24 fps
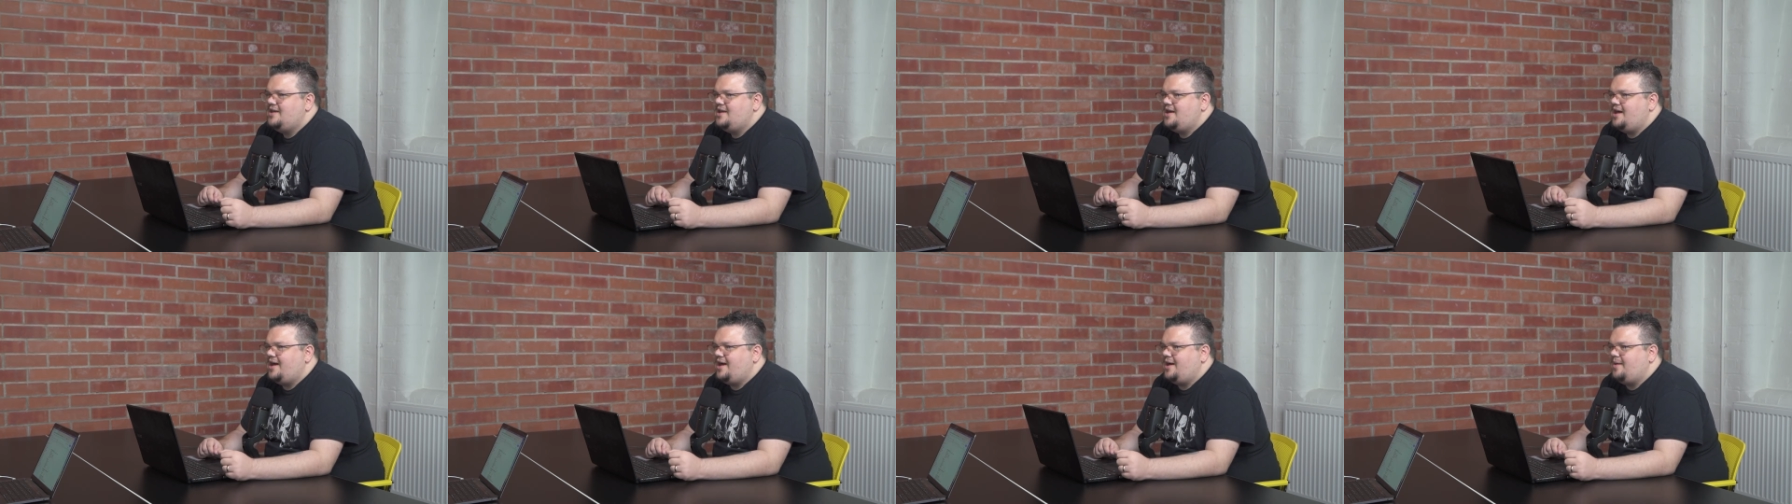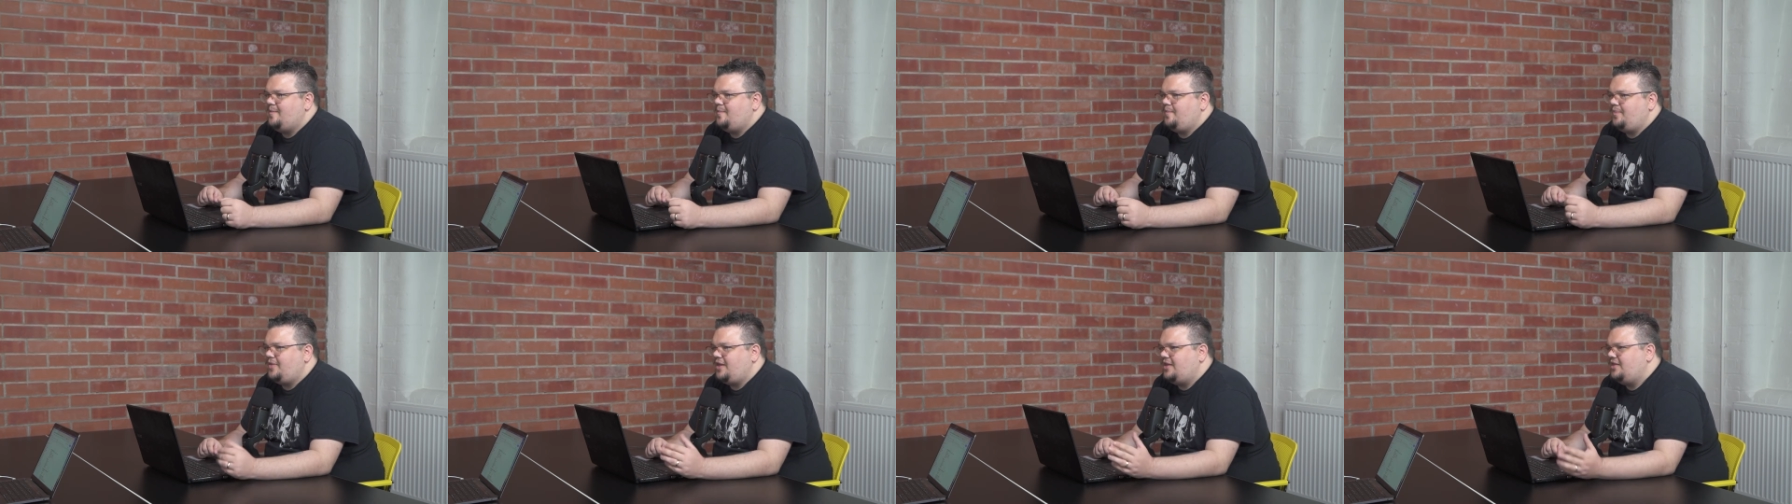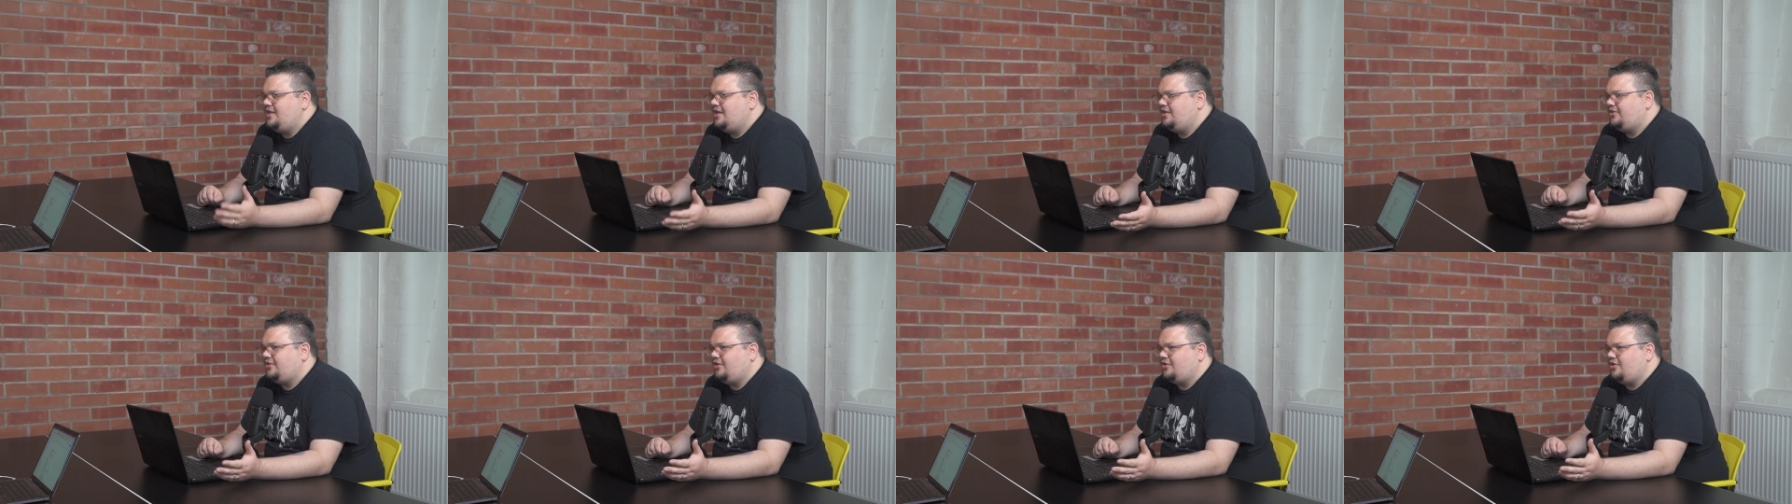And
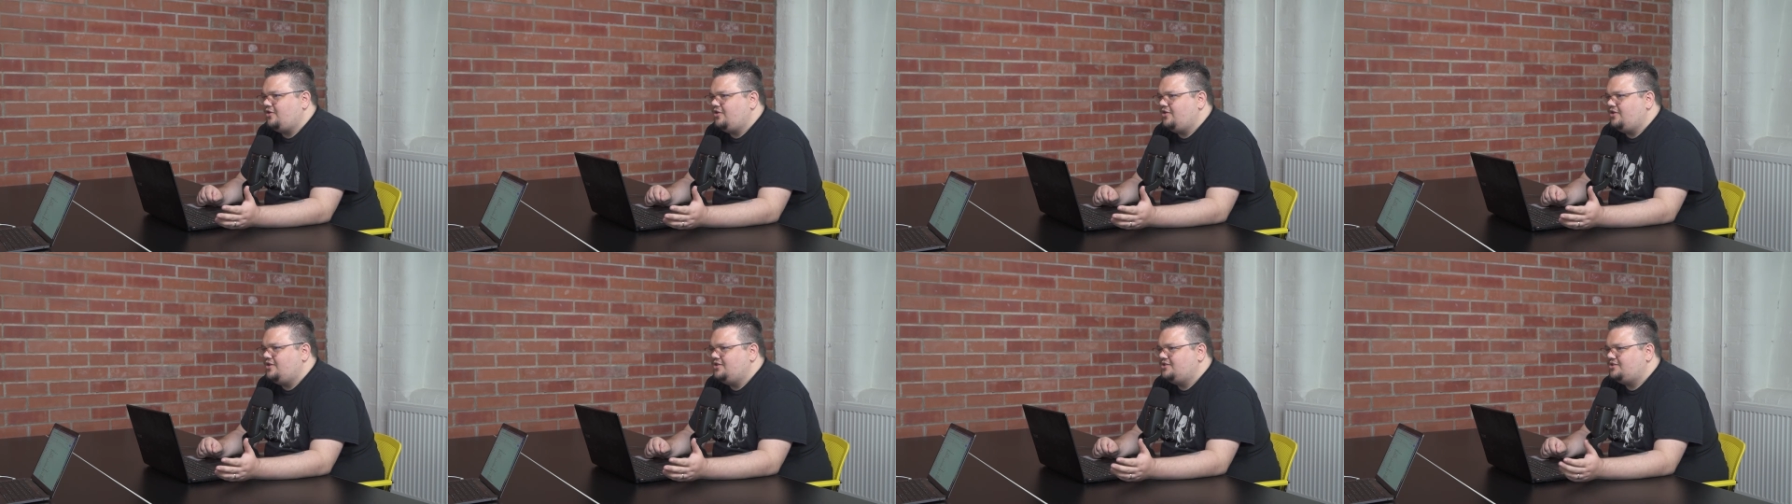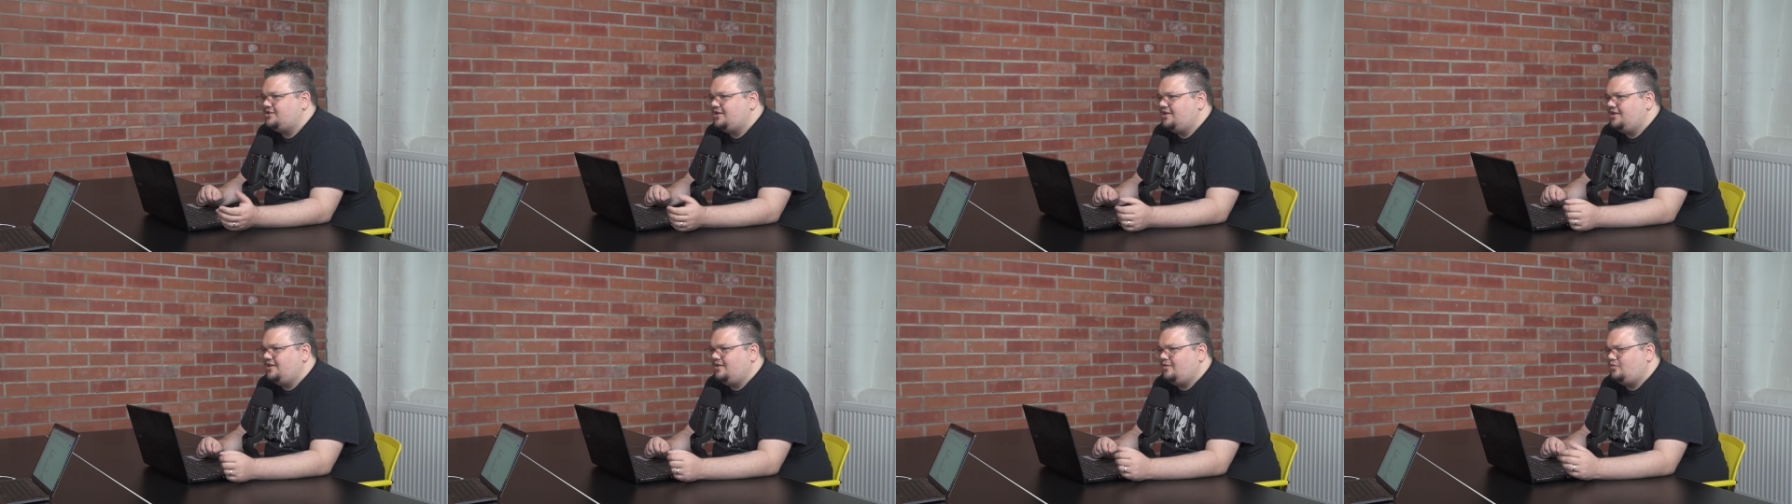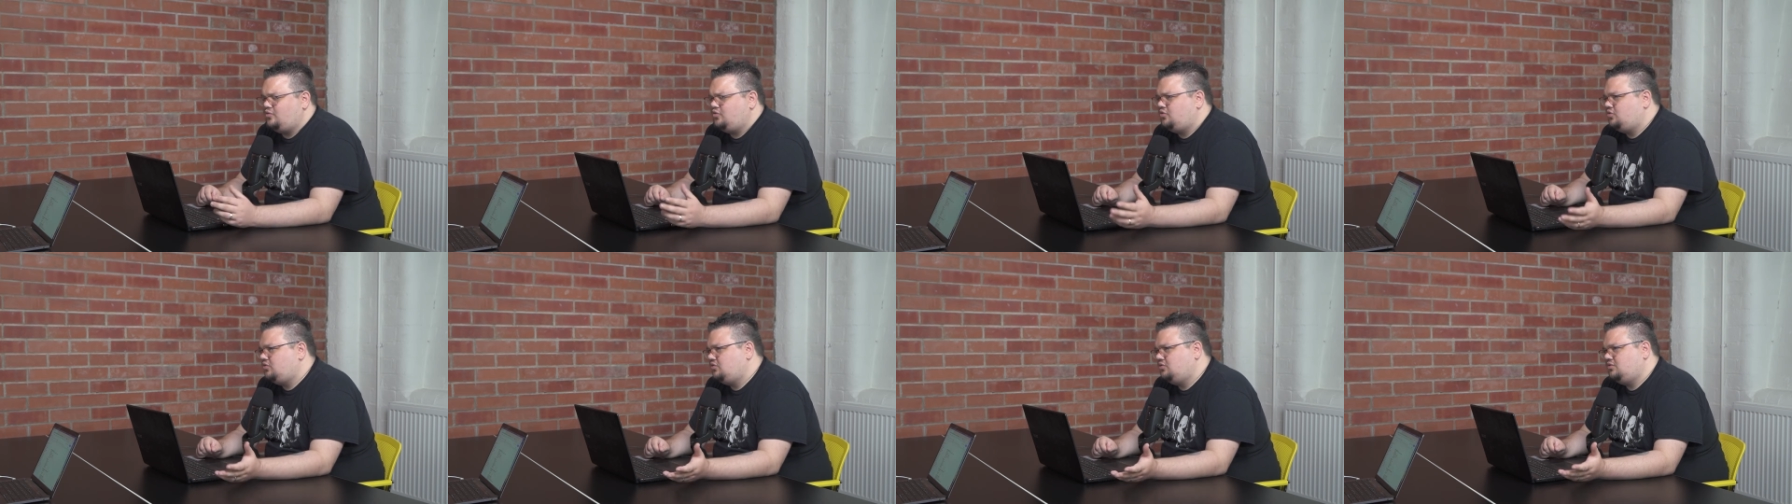they turn around and say,
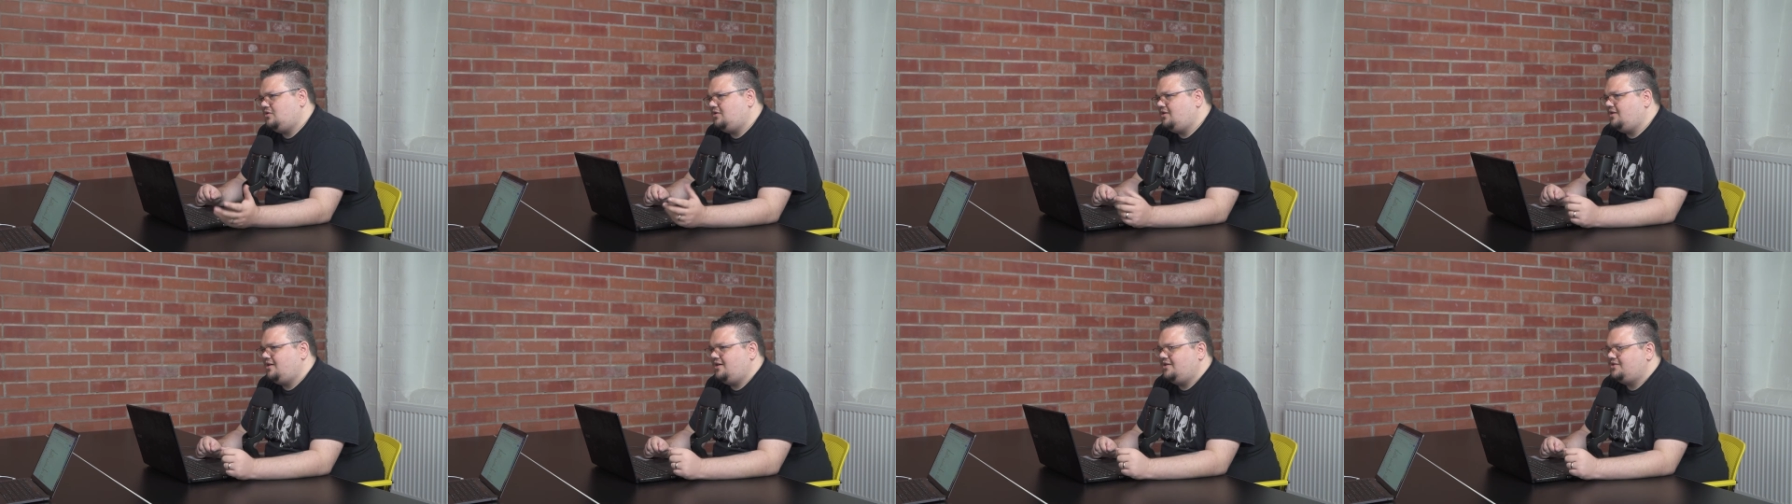oh,